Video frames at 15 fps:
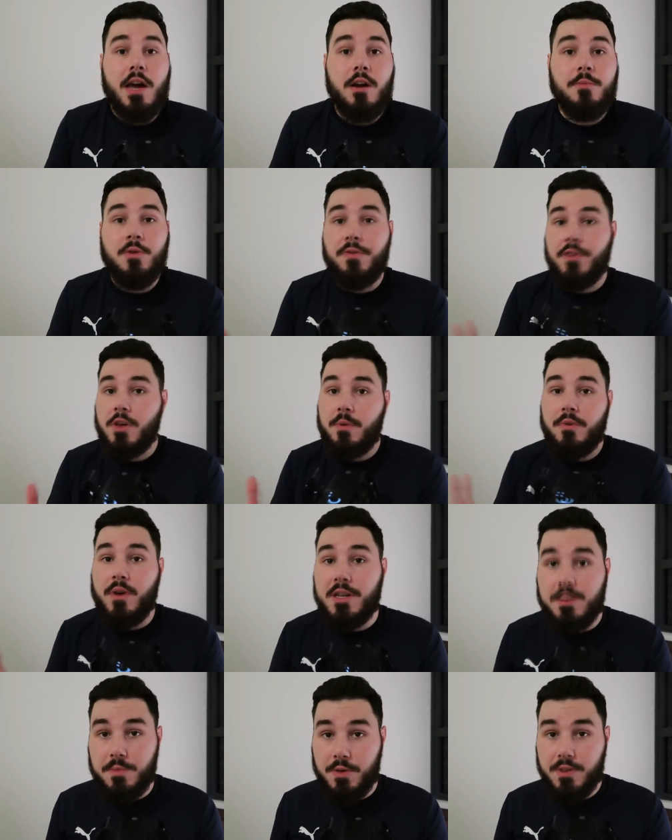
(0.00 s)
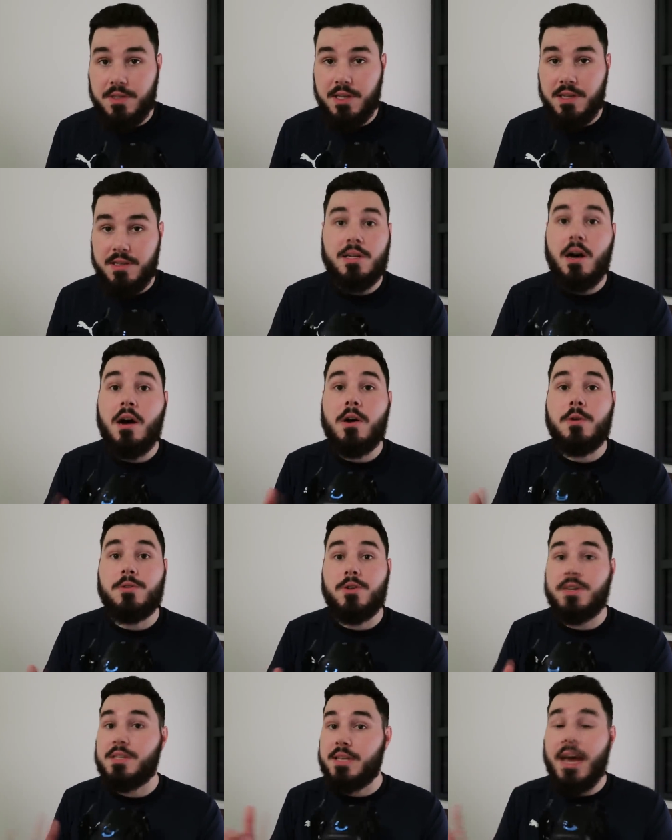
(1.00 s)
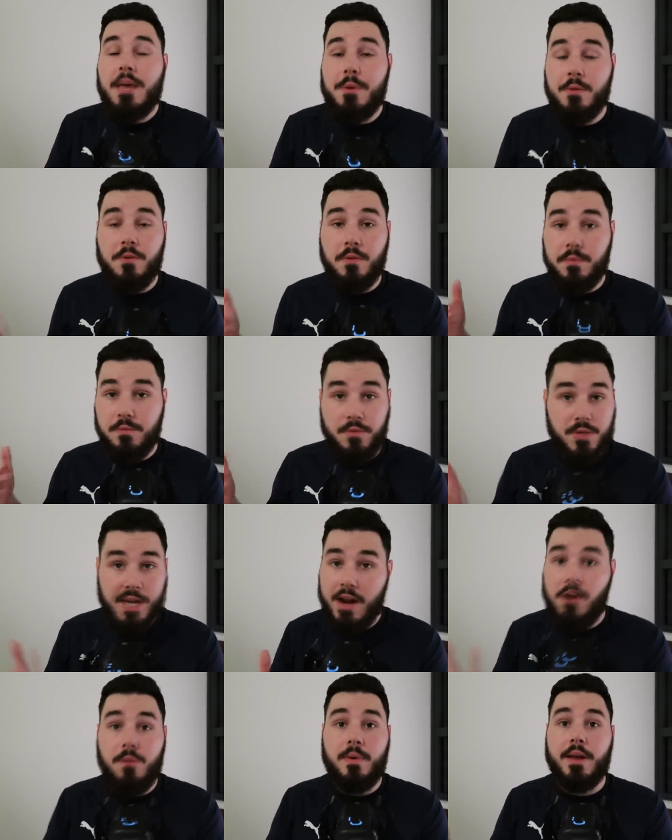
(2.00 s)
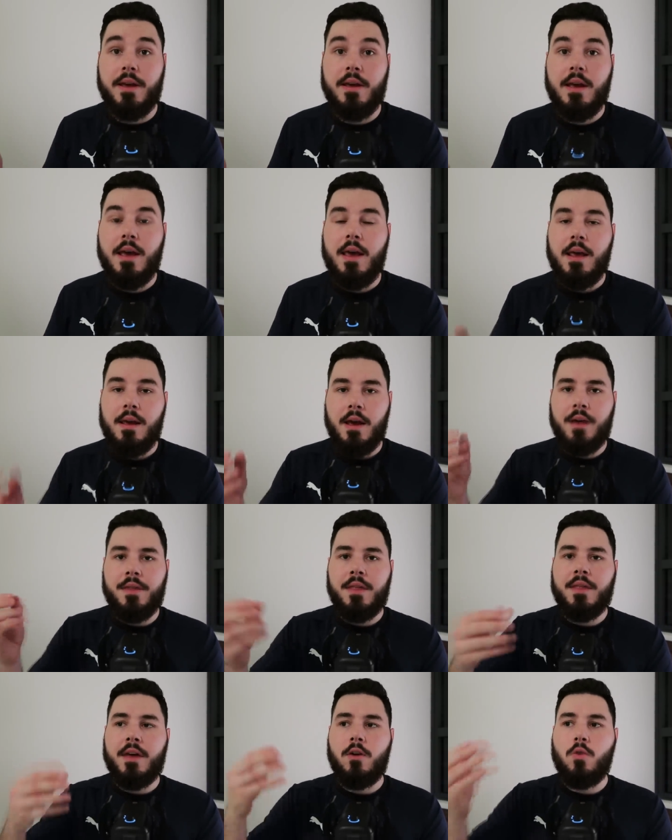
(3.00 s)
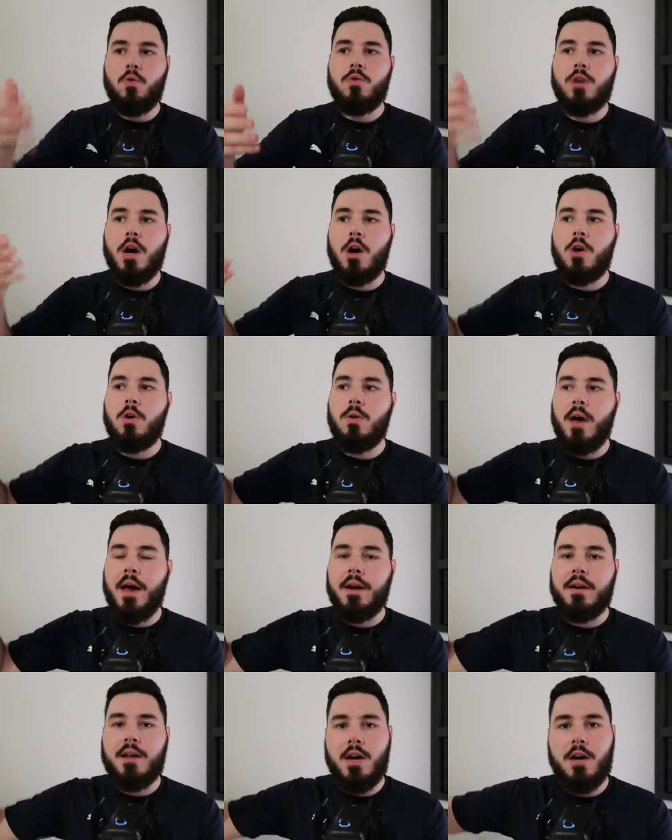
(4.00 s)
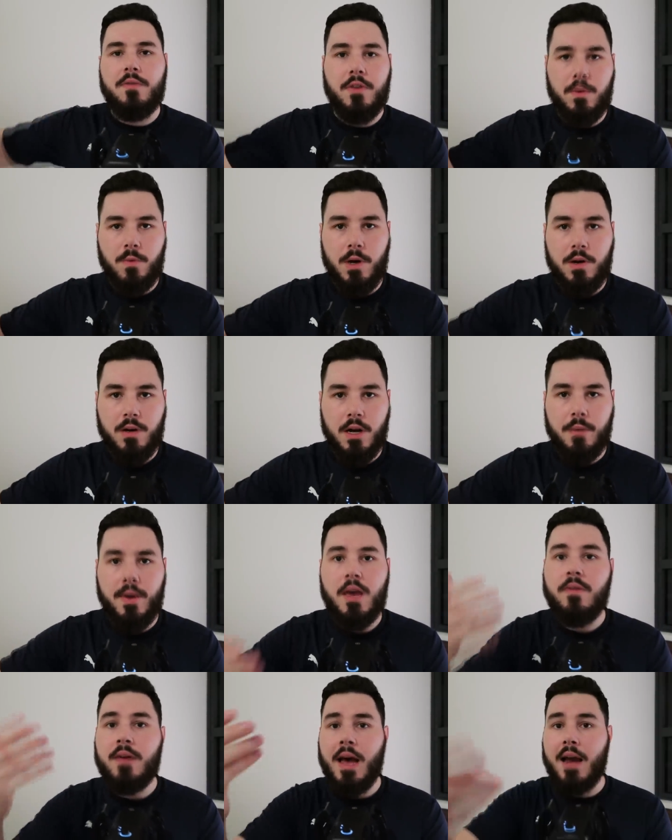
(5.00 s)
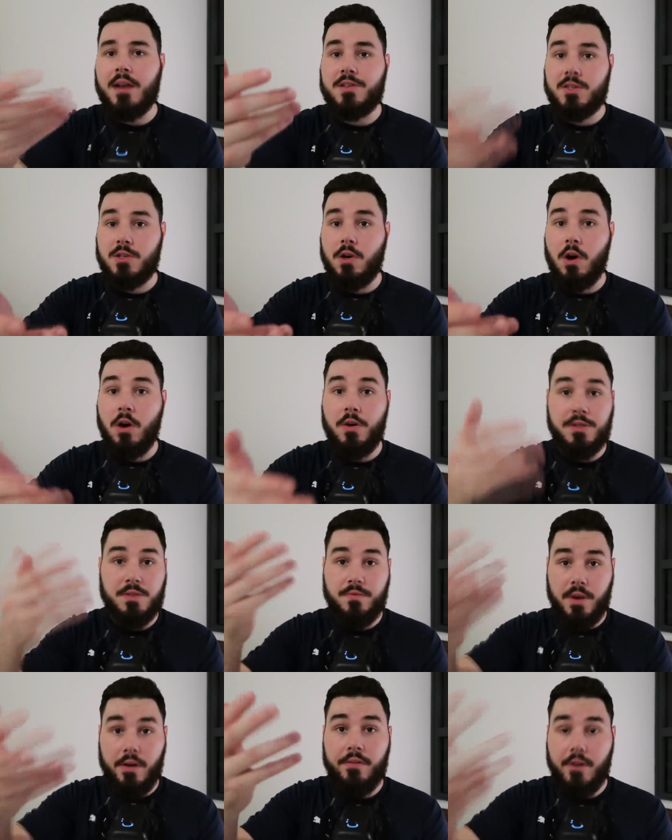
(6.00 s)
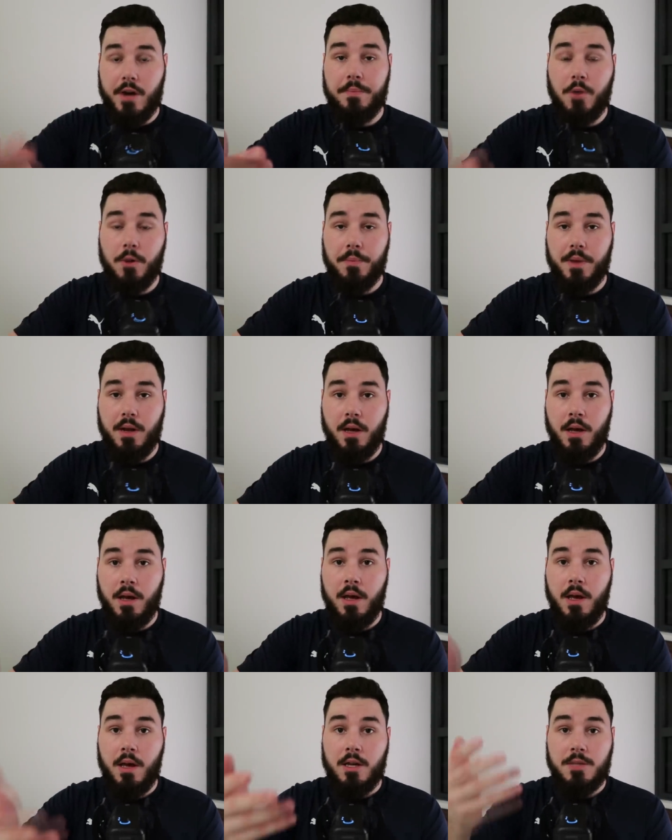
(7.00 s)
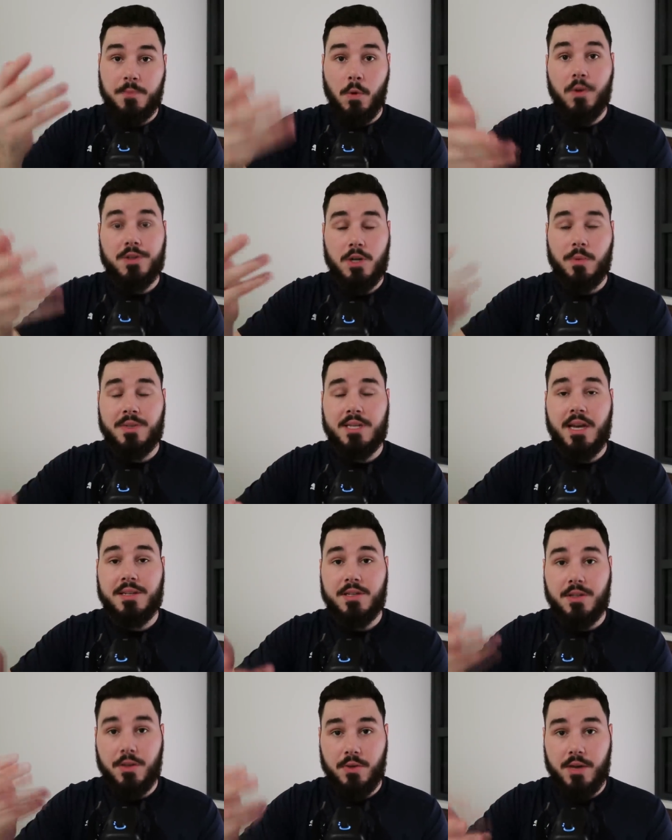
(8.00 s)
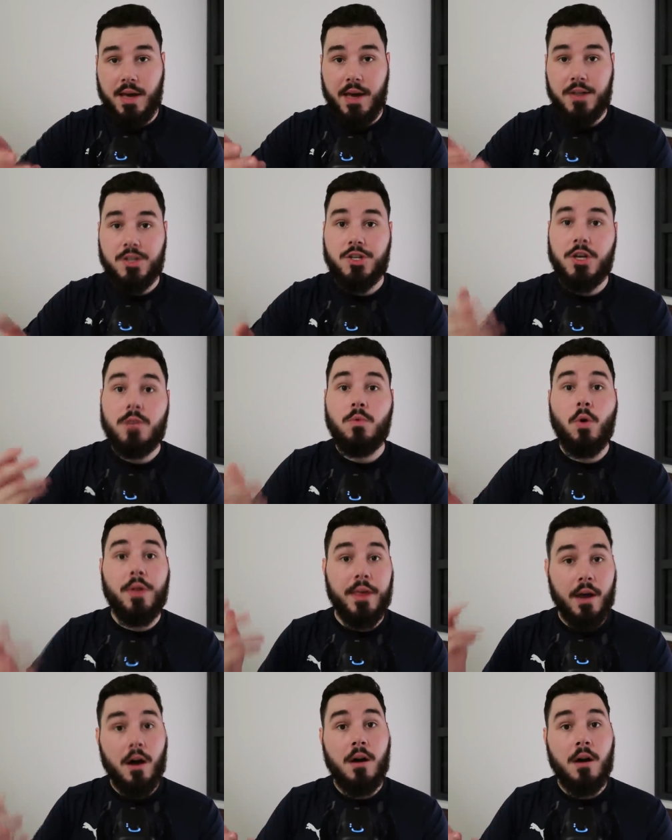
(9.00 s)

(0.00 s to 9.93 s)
terrible for human rights abuses. Qatar treats gay people terribly. And then they all go and cover the World Cup. Even Alex Scott, who's a very, very popular sports commentator in the UK, she wore the